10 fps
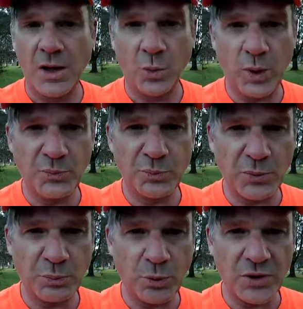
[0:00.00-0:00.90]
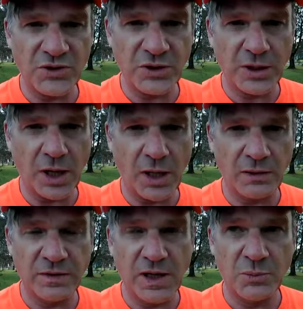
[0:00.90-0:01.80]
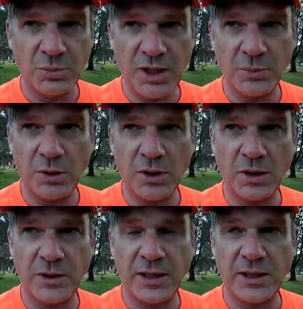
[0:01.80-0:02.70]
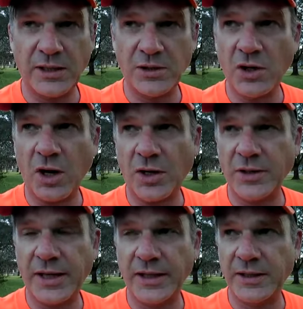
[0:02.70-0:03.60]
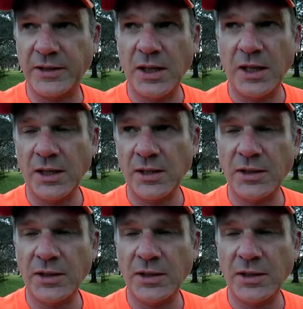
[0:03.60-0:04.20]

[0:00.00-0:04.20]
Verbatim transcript: what proportion of people that incarnated in